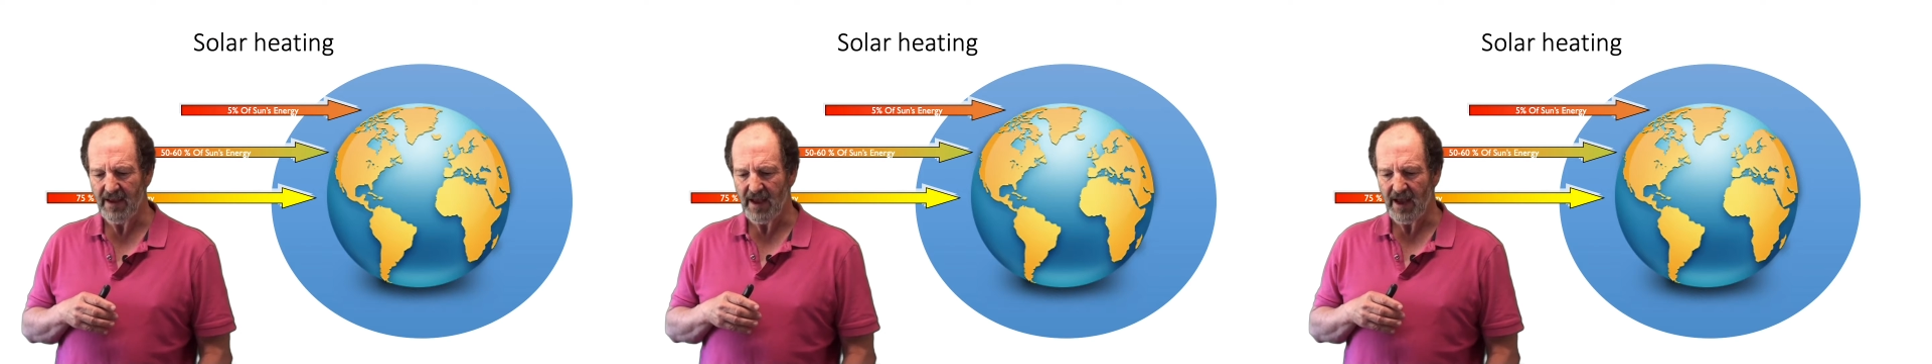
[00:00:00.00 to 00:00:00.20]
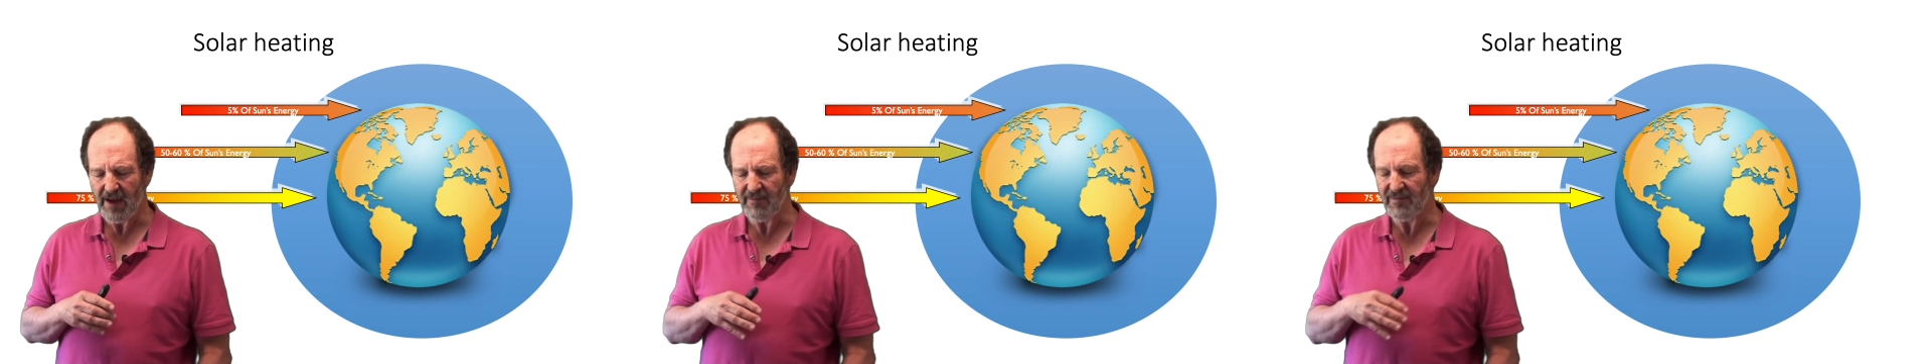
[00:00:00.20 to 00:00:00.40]

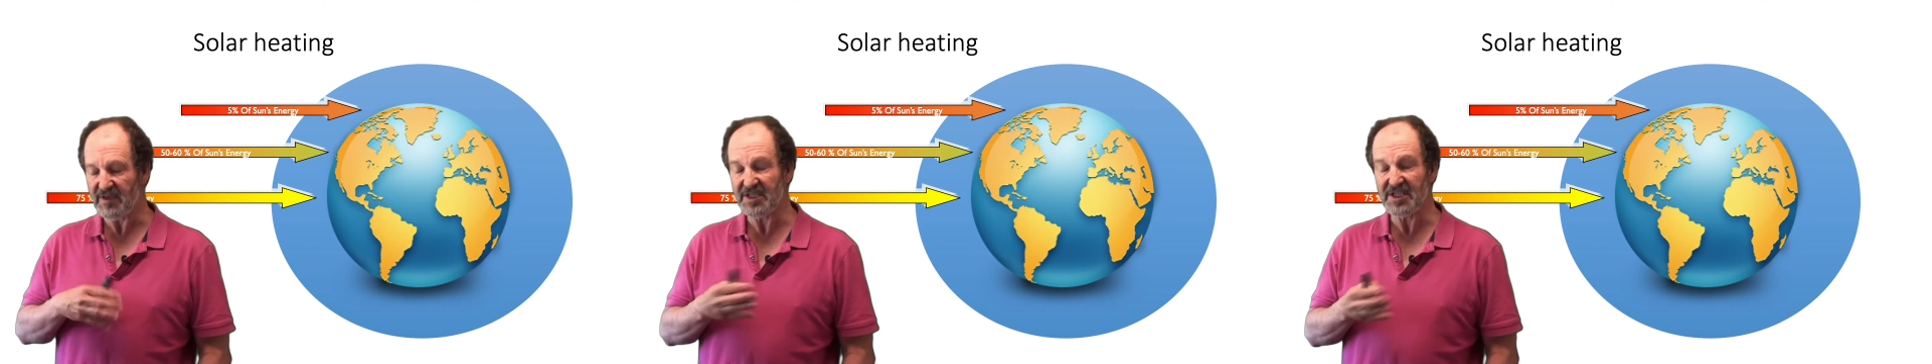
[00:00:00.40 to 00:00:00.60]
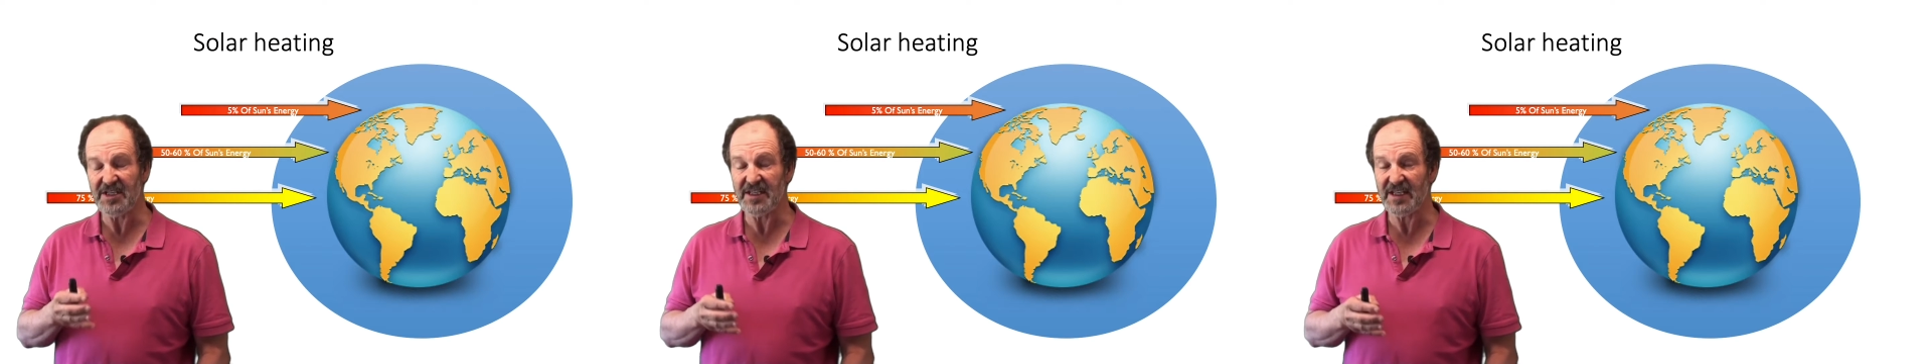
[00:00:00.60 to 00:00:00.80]

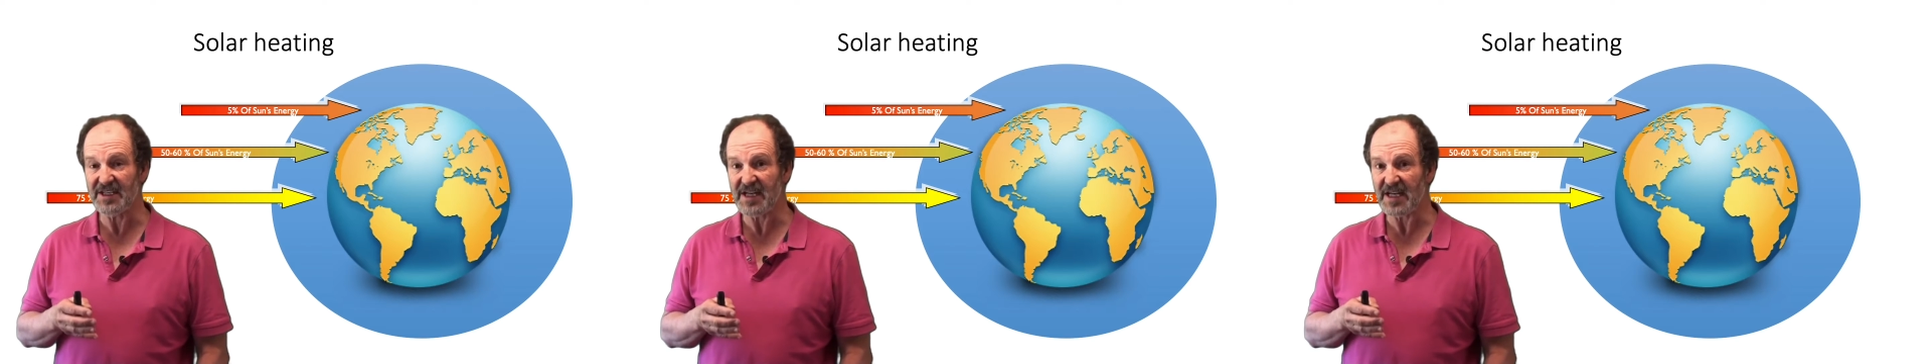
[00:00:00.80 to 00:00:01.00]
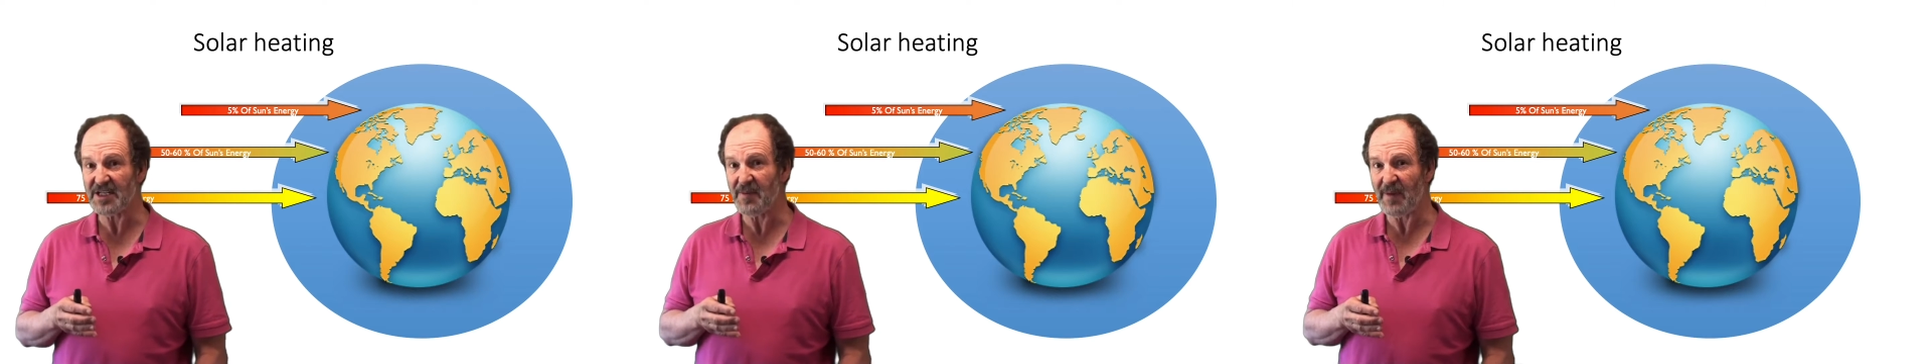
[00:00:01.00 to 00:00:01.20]
This is
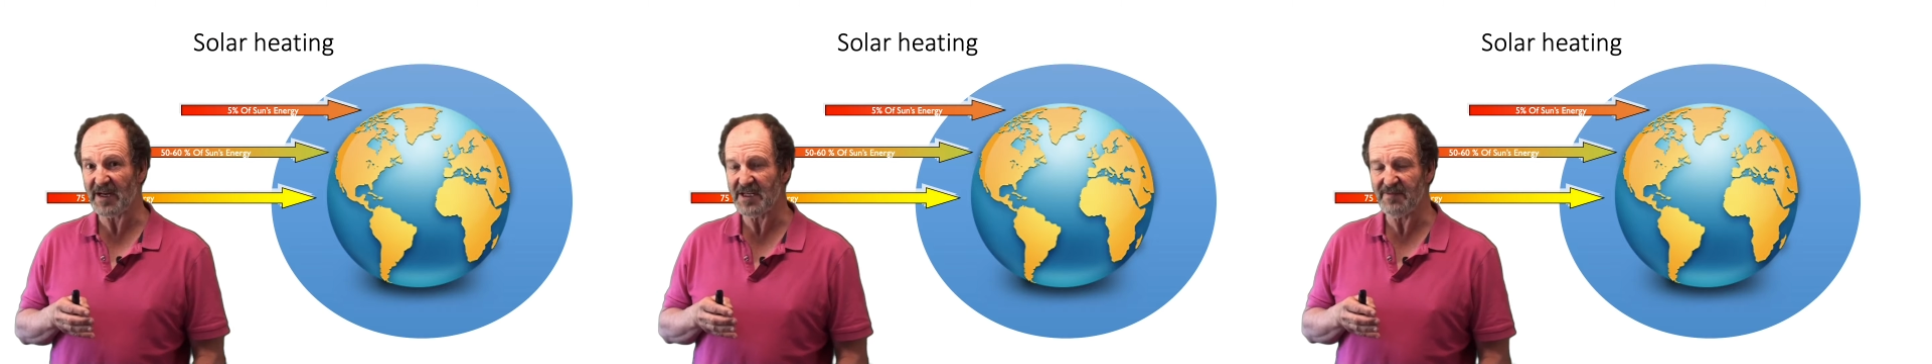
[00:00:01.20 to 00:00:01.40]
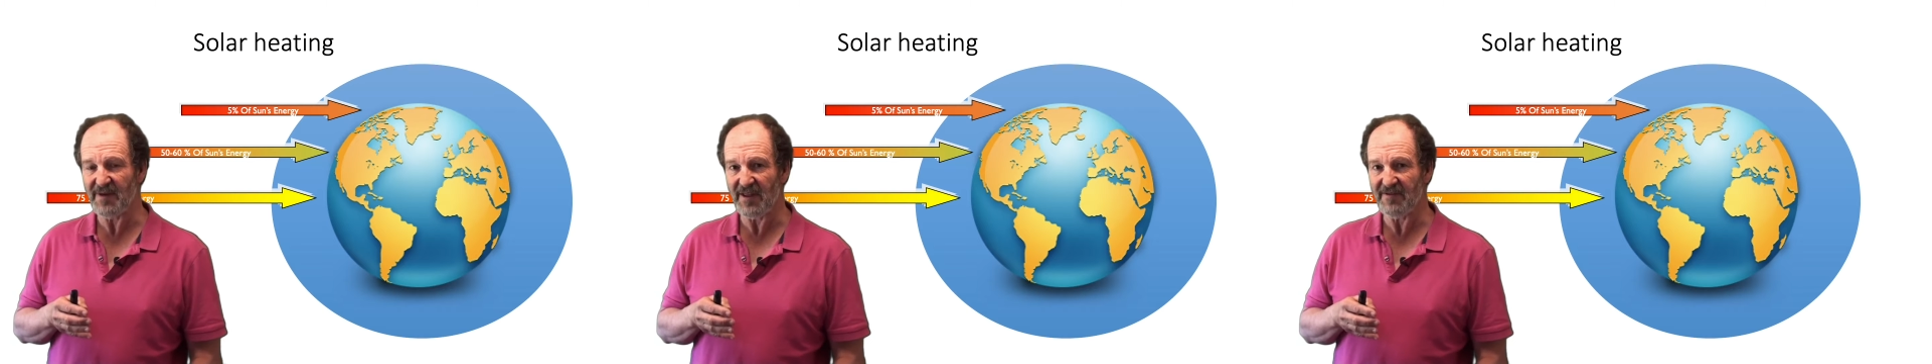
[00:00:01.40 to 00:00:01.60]

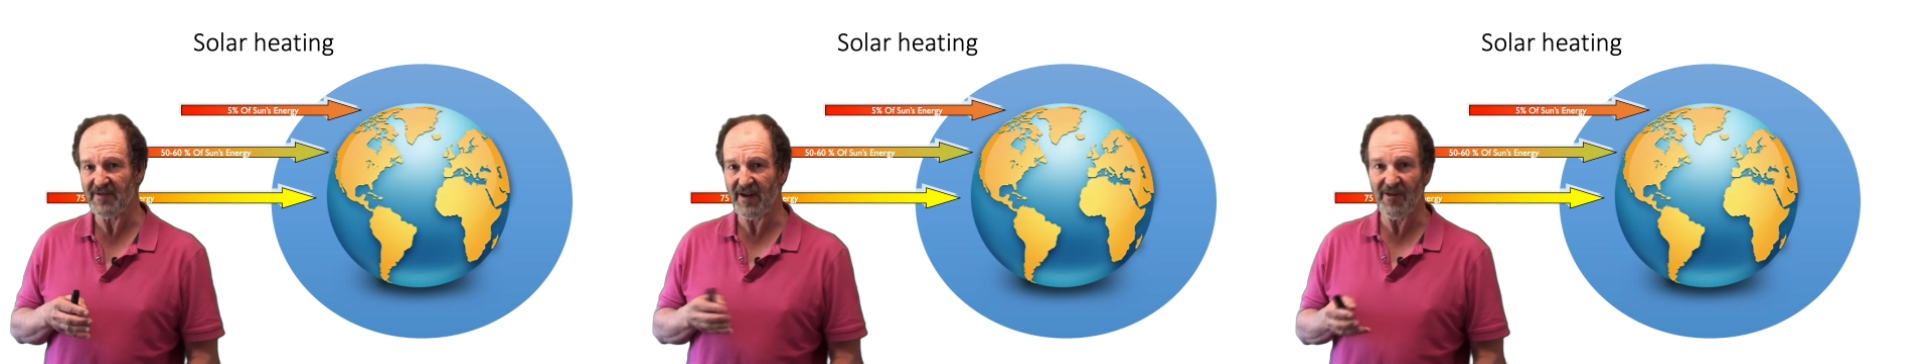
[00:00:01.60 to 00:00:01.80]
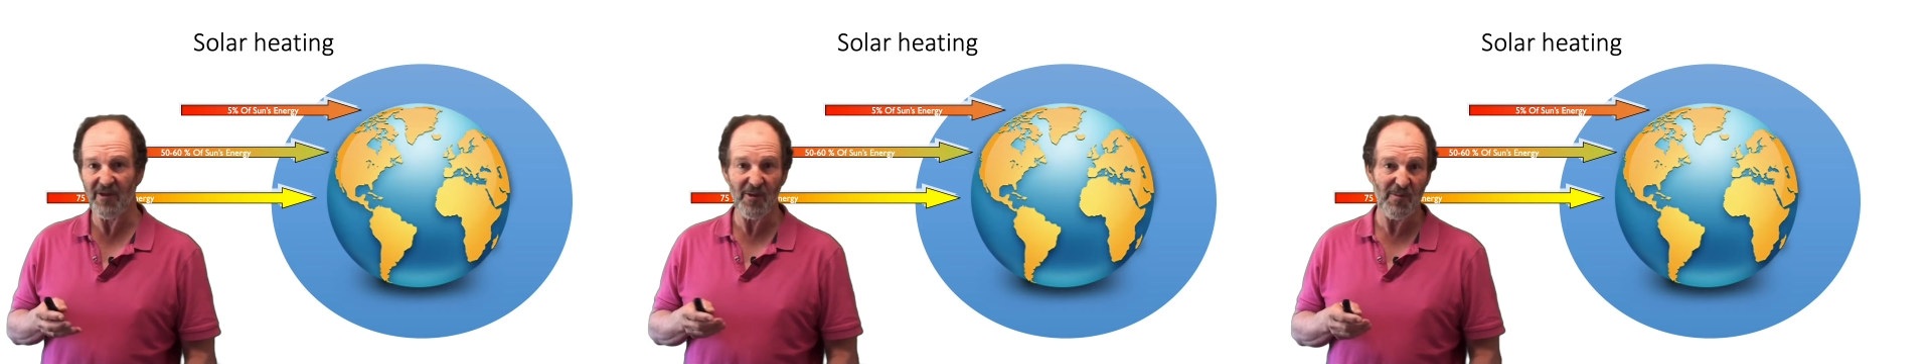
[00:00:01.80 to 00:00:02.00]
exacerbated by the fact that the